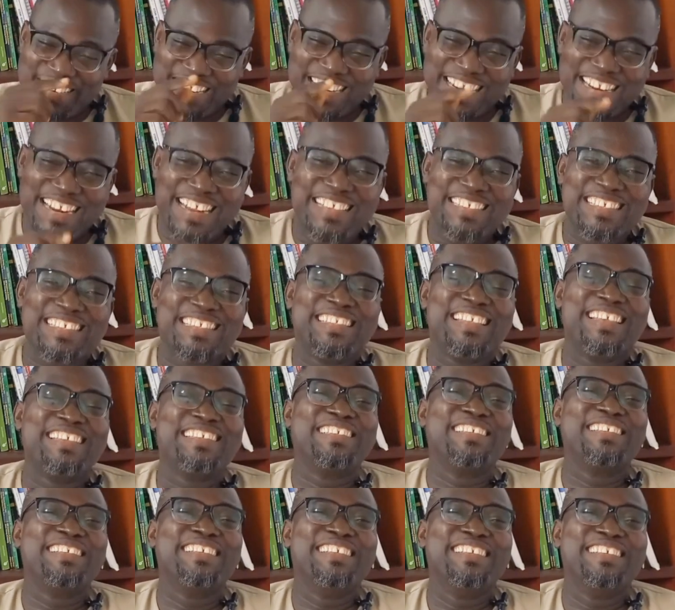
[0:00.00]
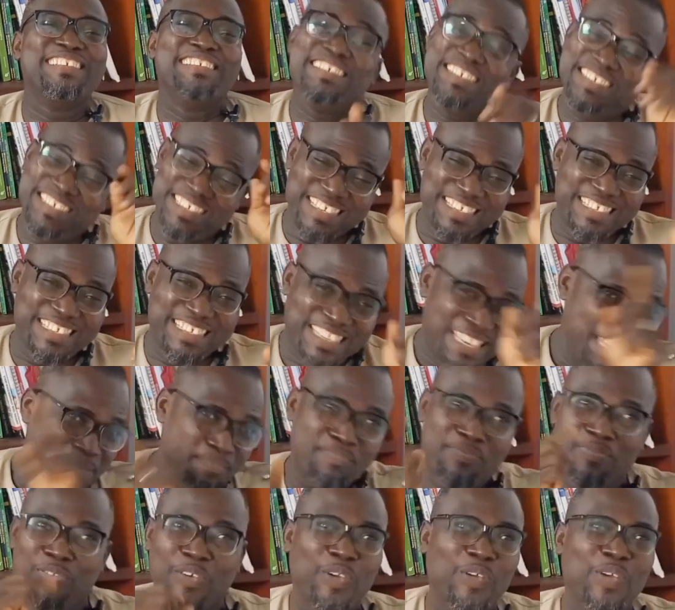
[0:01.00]
Let's just keep
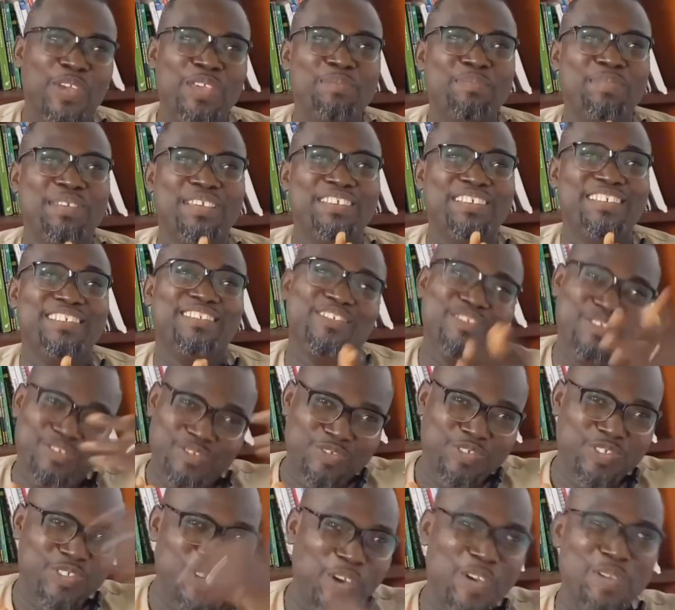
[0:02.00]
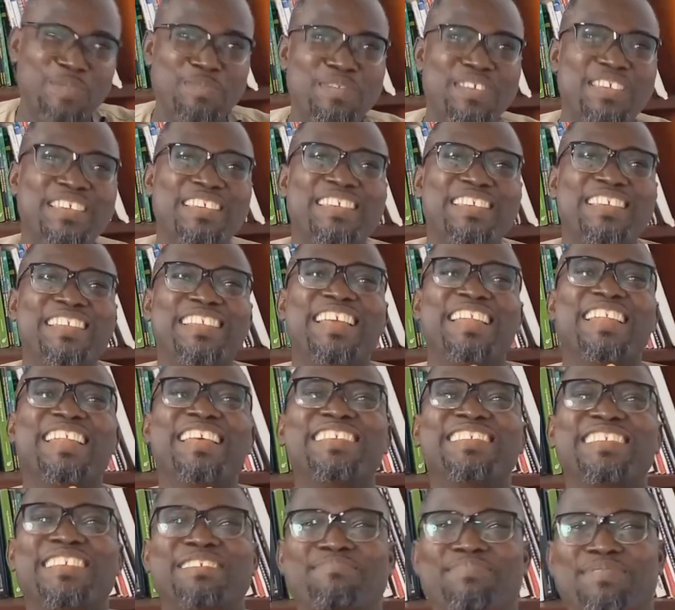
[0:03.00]
following me. Do join me in the
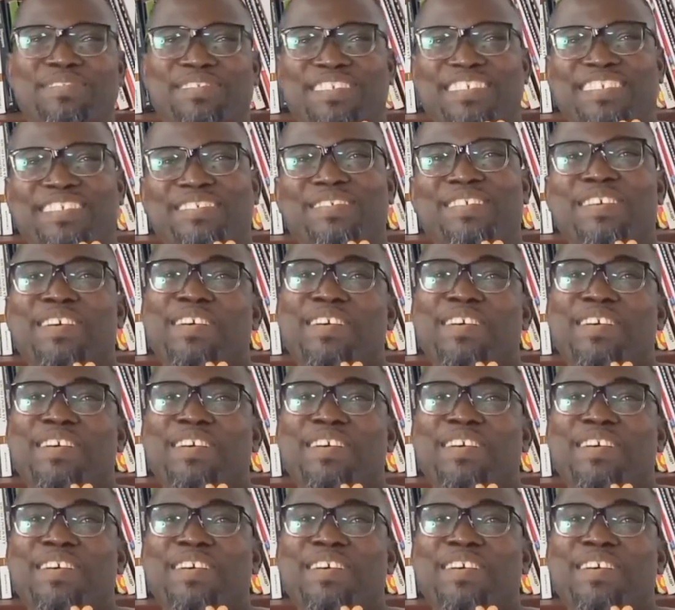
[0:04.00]
next episode